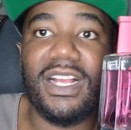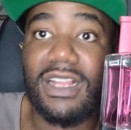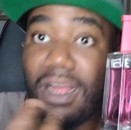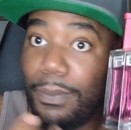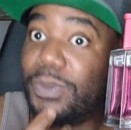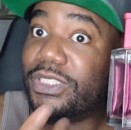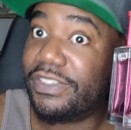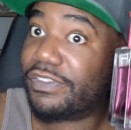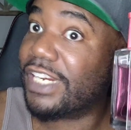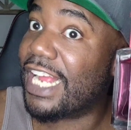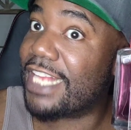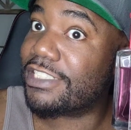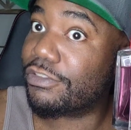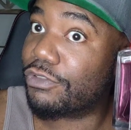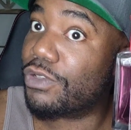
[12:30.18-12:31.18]
a couple different
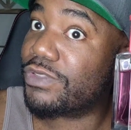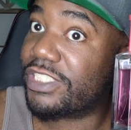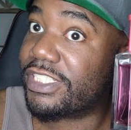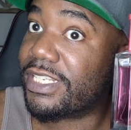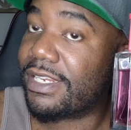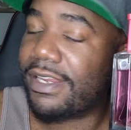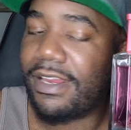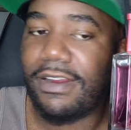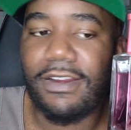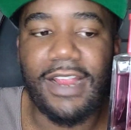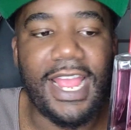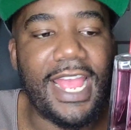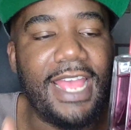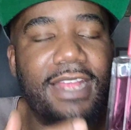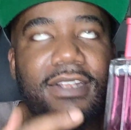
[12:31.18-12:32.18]
kinds of roses in
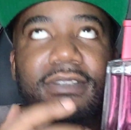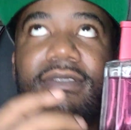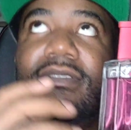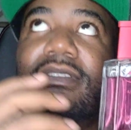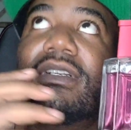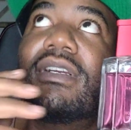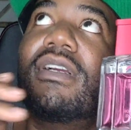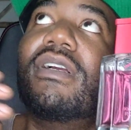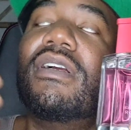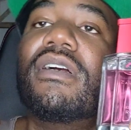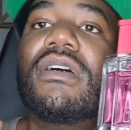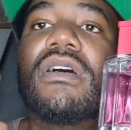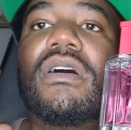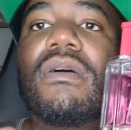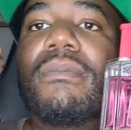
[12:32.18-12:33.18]
here. And
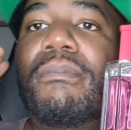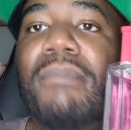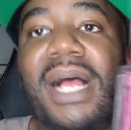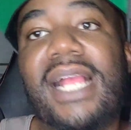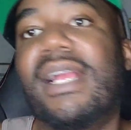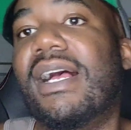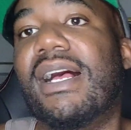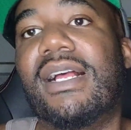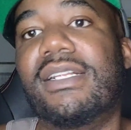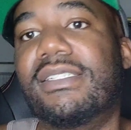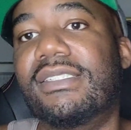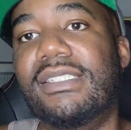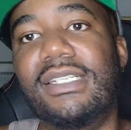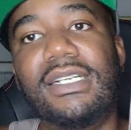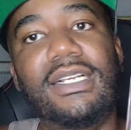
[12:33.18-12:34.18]
my
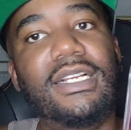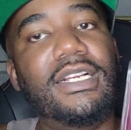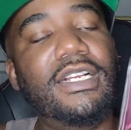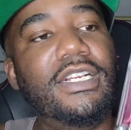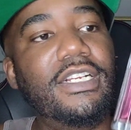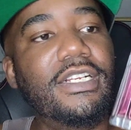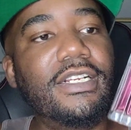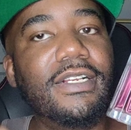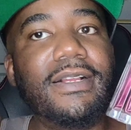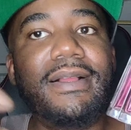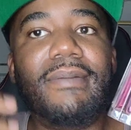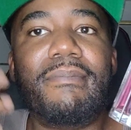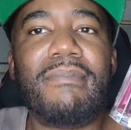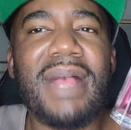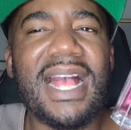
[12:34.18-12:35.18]
God,
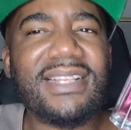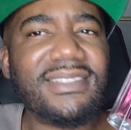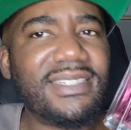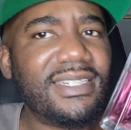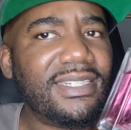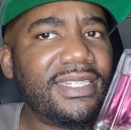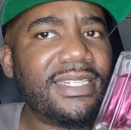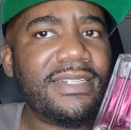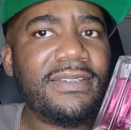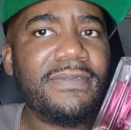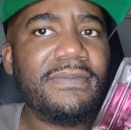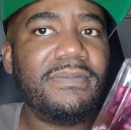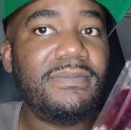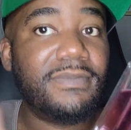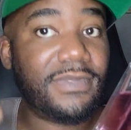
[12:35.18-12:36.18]

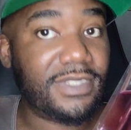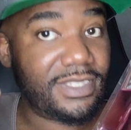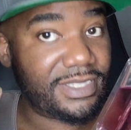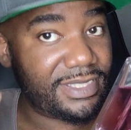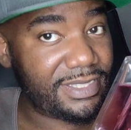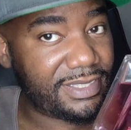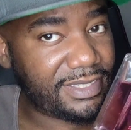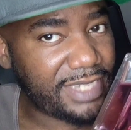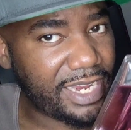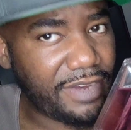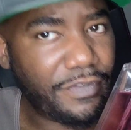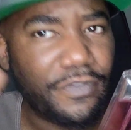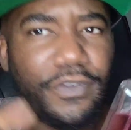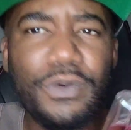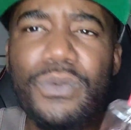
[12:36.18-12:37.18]
masculine,
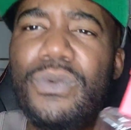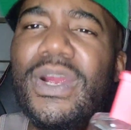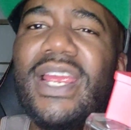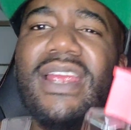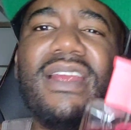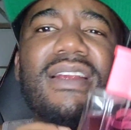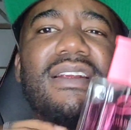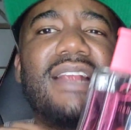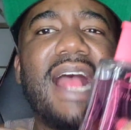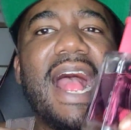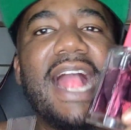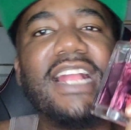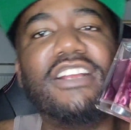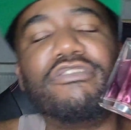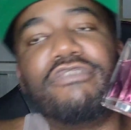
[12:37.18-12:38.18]
safe for wear.
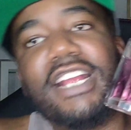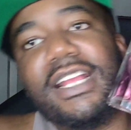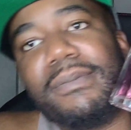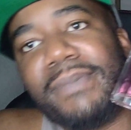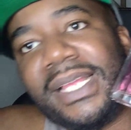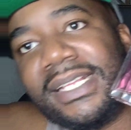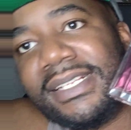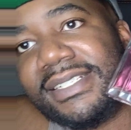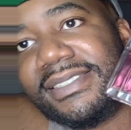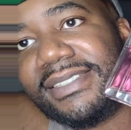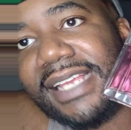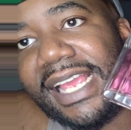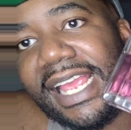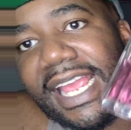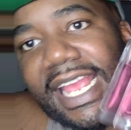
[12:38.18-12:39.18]
I could recommend
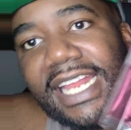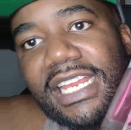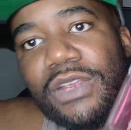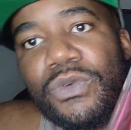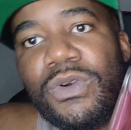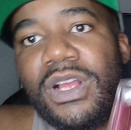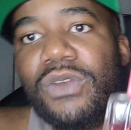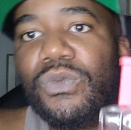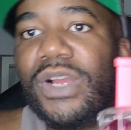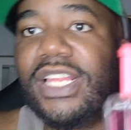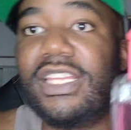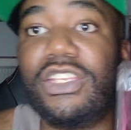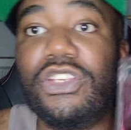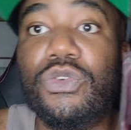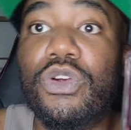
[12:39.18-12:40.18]
this to anyone,
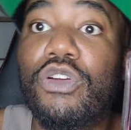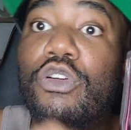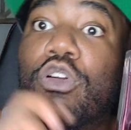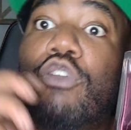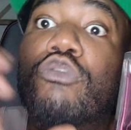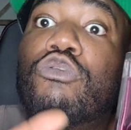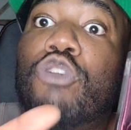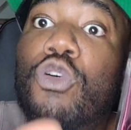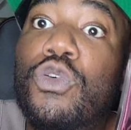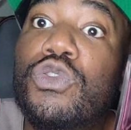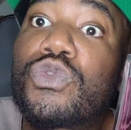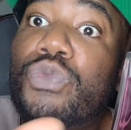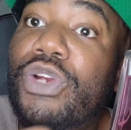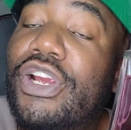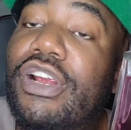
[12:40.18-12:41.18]
whether you are a
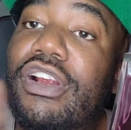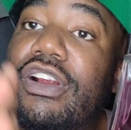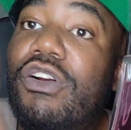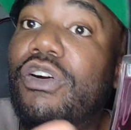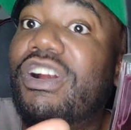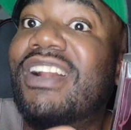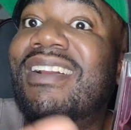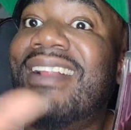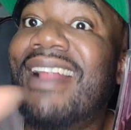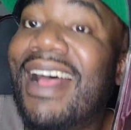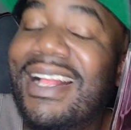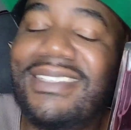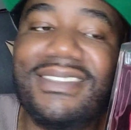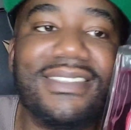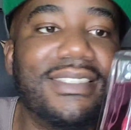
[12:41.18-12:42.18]
rose wearer or
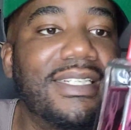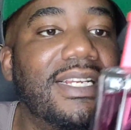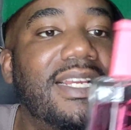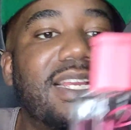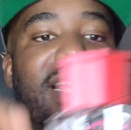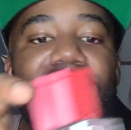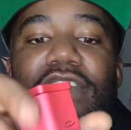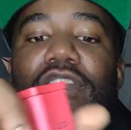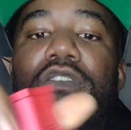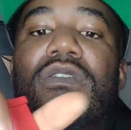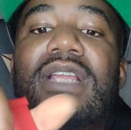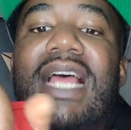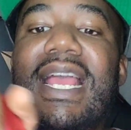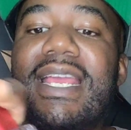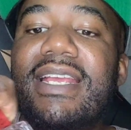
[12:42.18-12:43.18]
not. If you
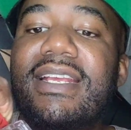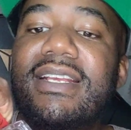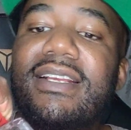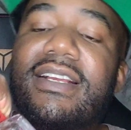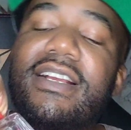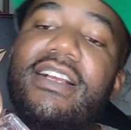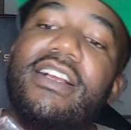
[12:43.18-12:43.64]
like